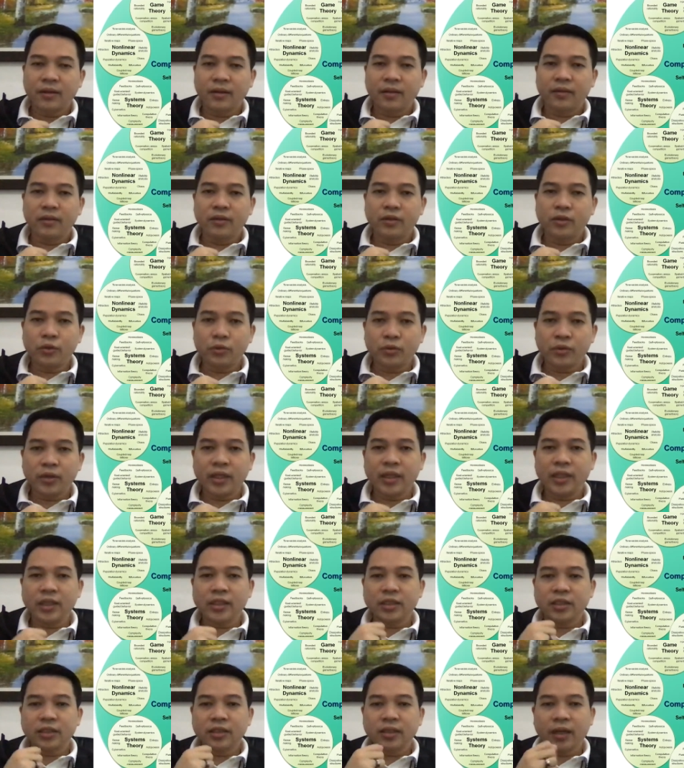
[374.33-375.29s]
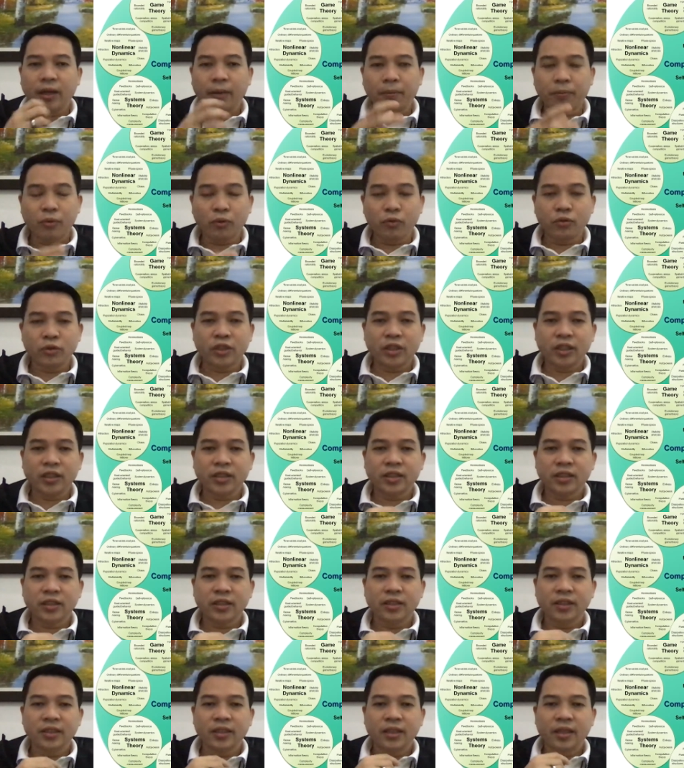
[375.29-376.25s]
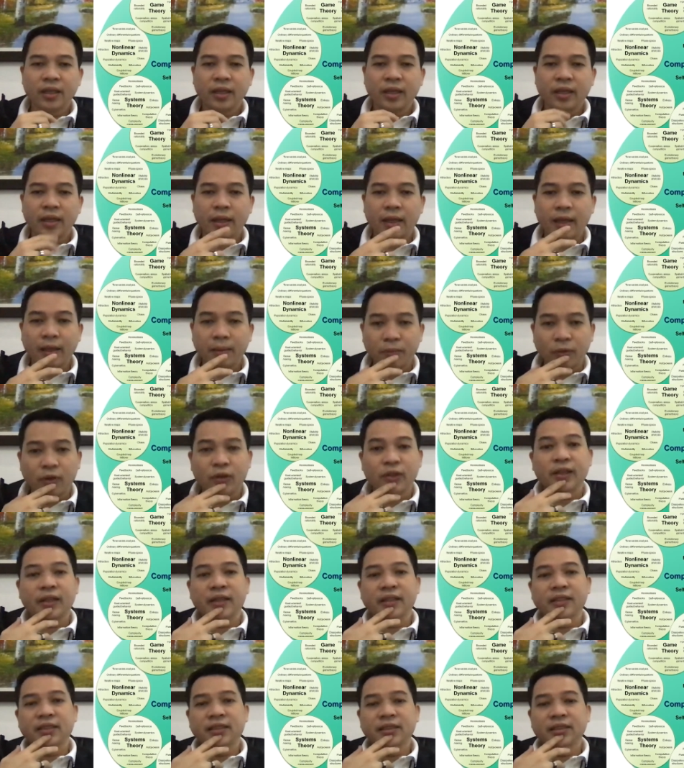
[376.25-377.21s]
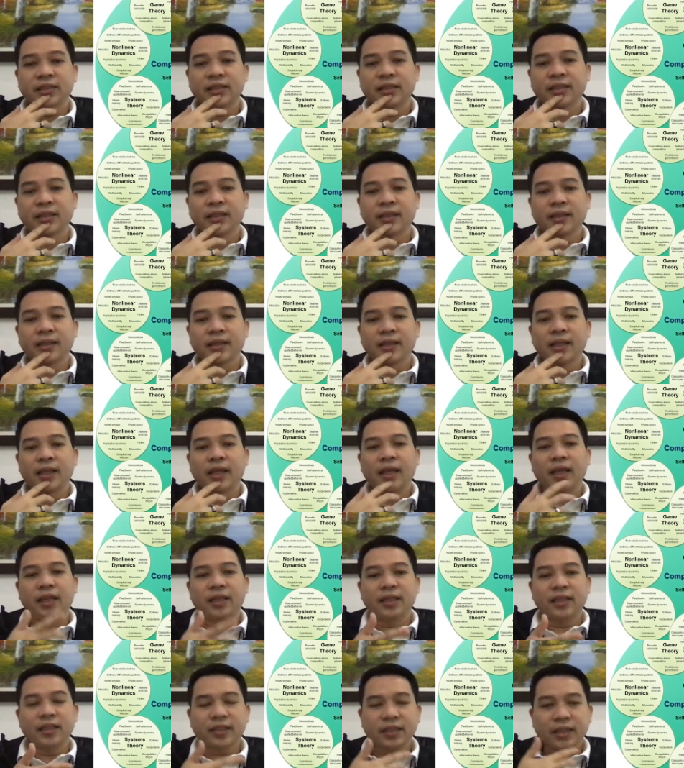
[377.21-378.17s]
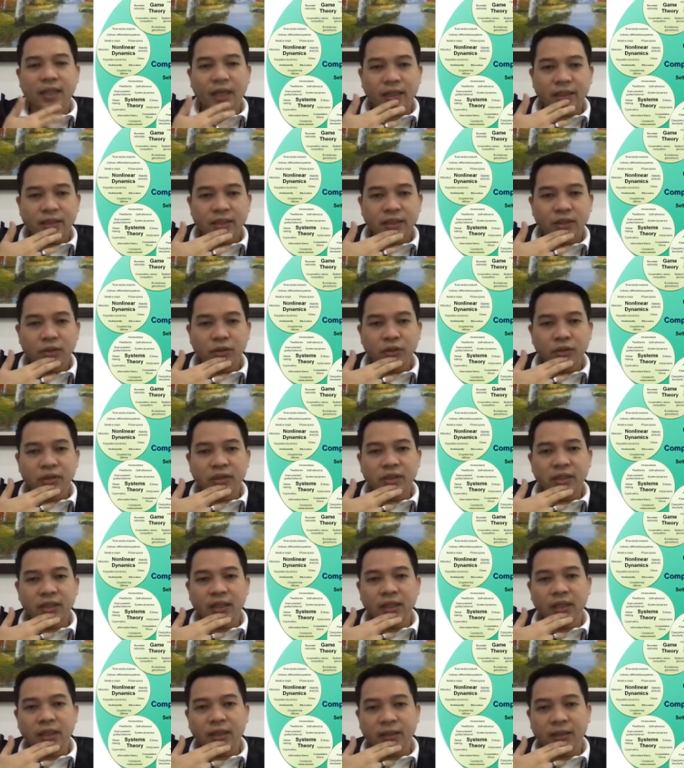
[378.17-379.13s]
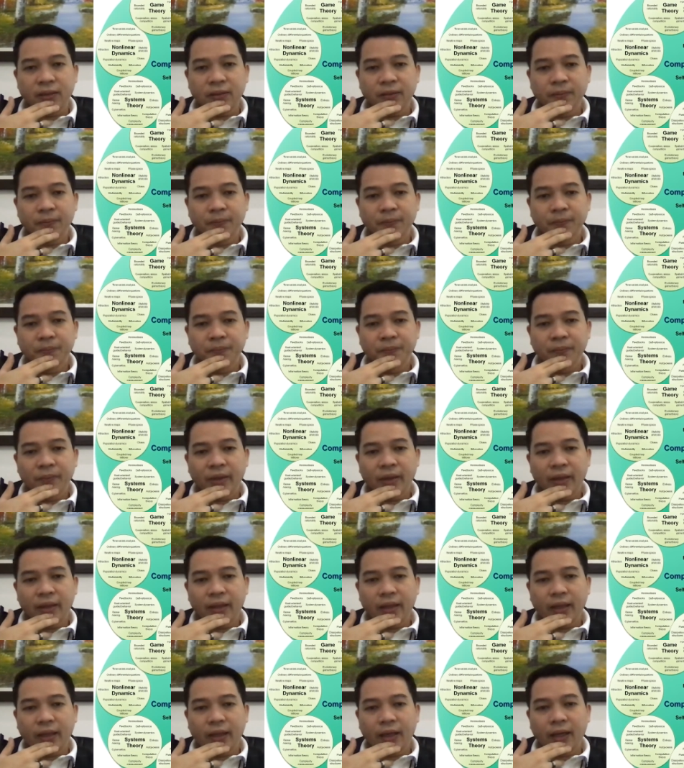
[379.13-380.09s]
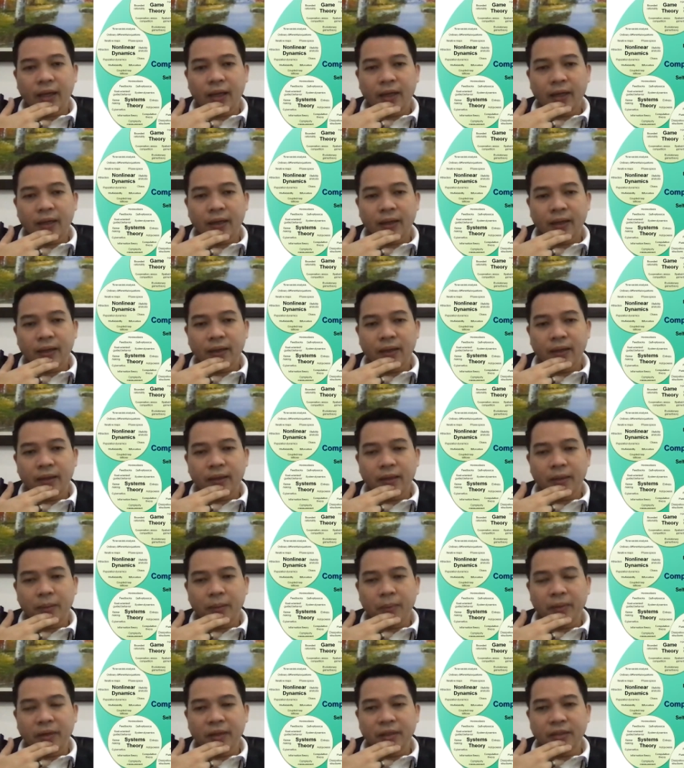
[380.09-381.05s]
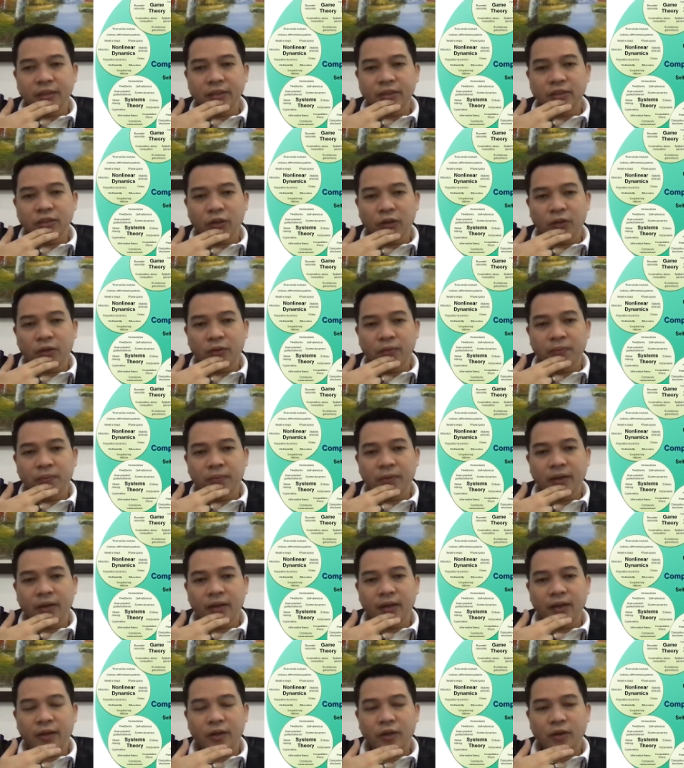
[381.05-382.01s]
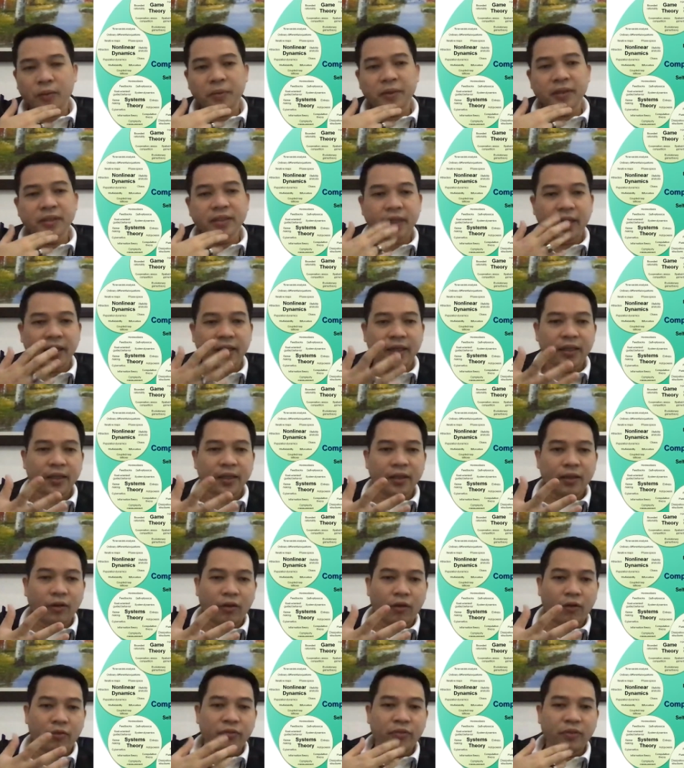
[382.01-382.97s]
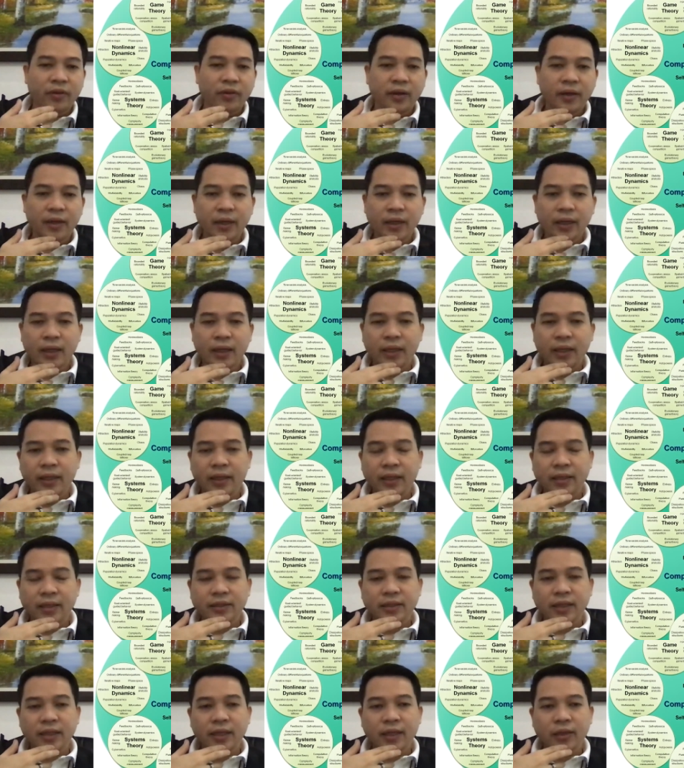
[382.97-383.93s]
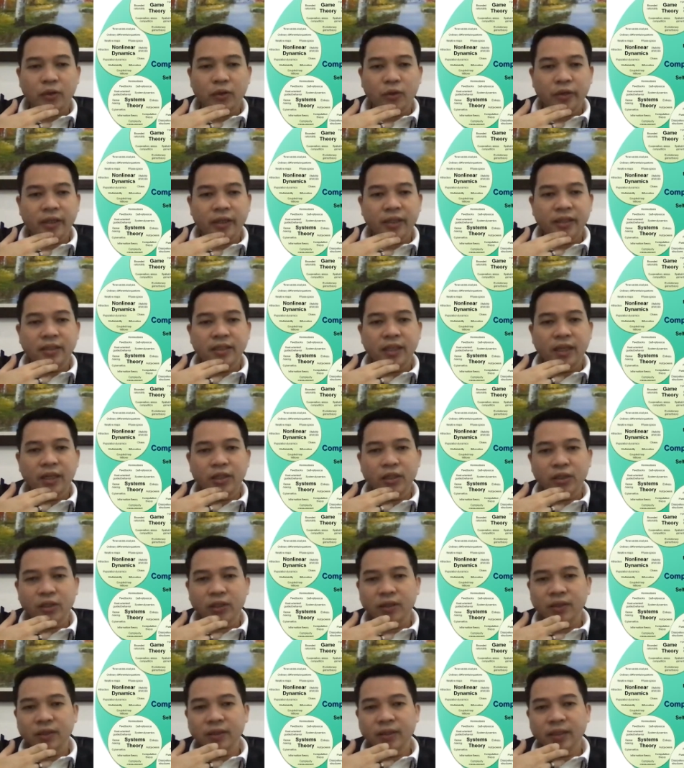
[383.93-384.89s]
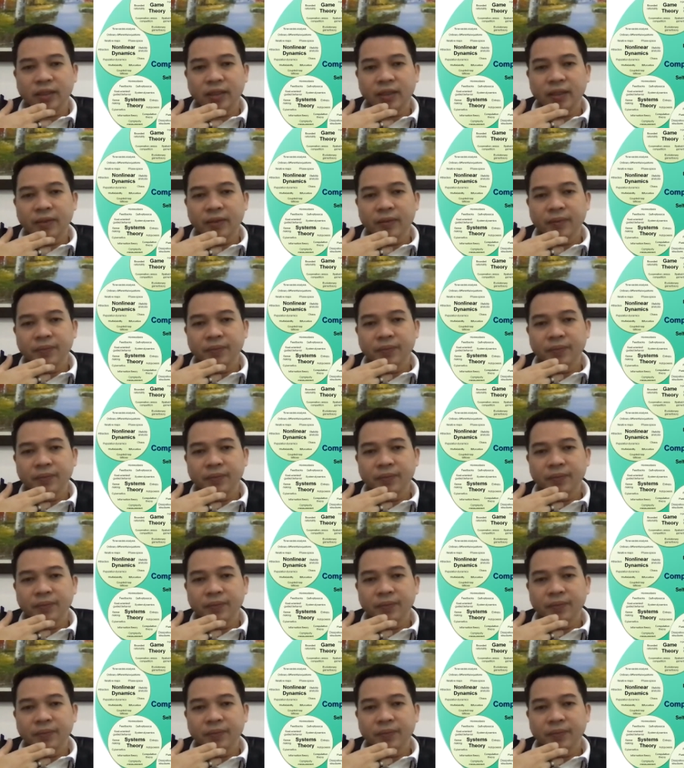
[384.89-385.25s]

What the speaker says: theories, approaches, and models. In this case, you'll see here the emergence of overscale of, let's say, an organization that